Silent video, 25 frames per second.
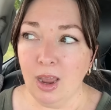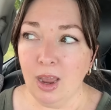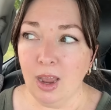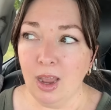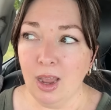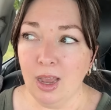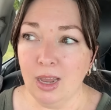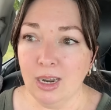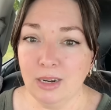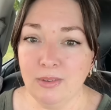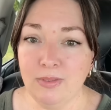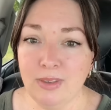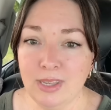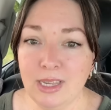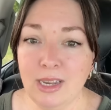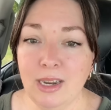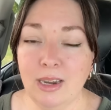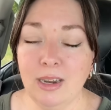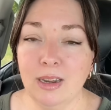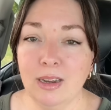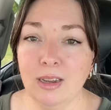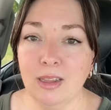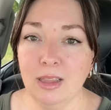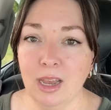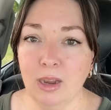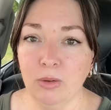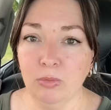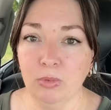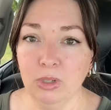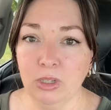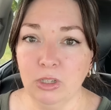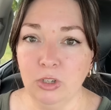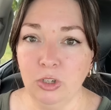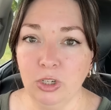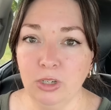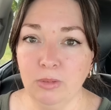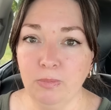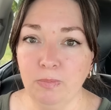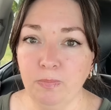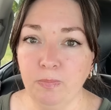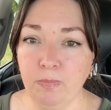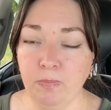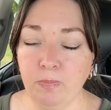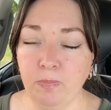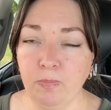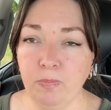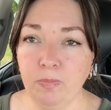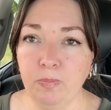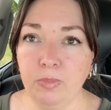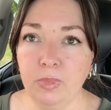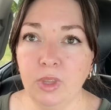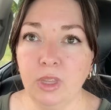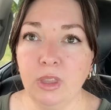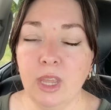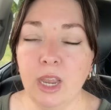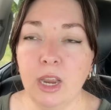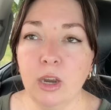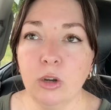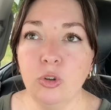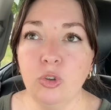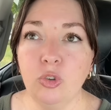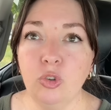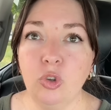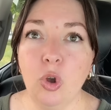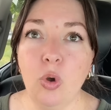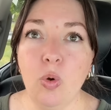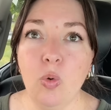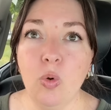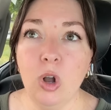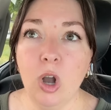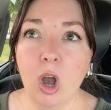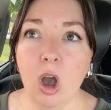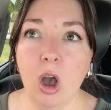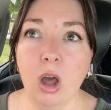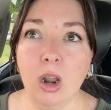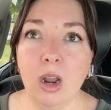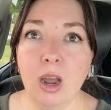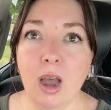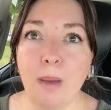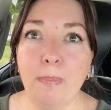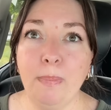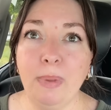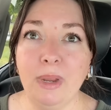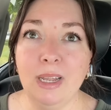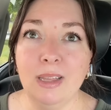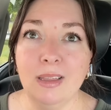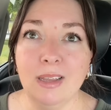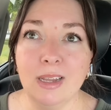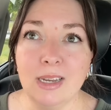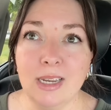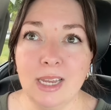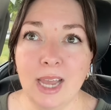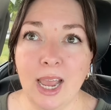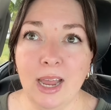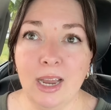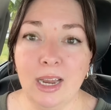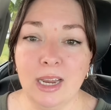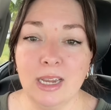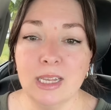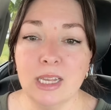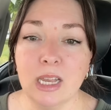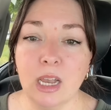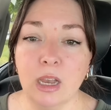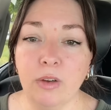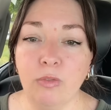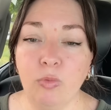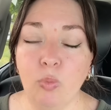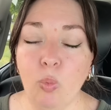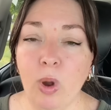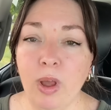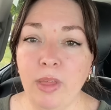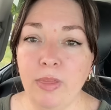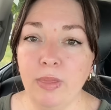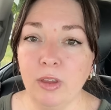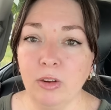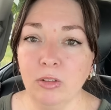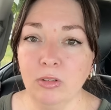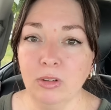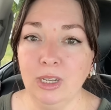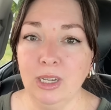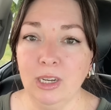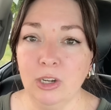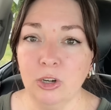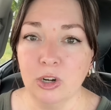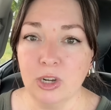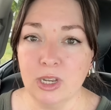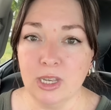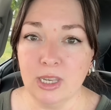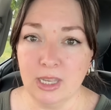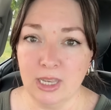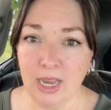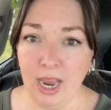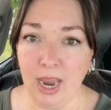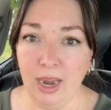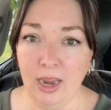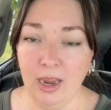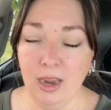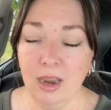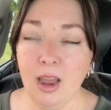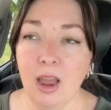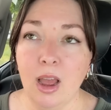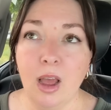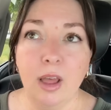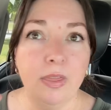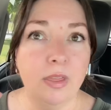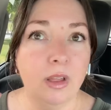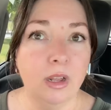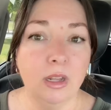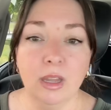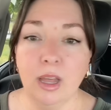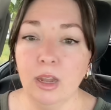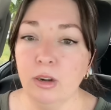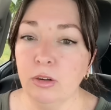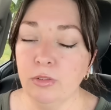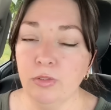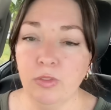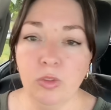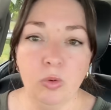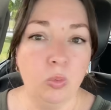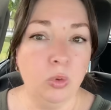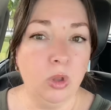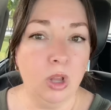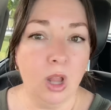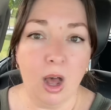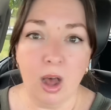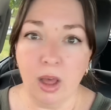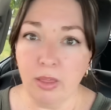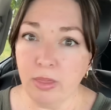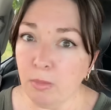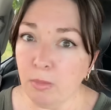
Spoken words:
And I've seen it in that religion. that they are so caught up in the tenets of what their leaders say, the letter of the law, the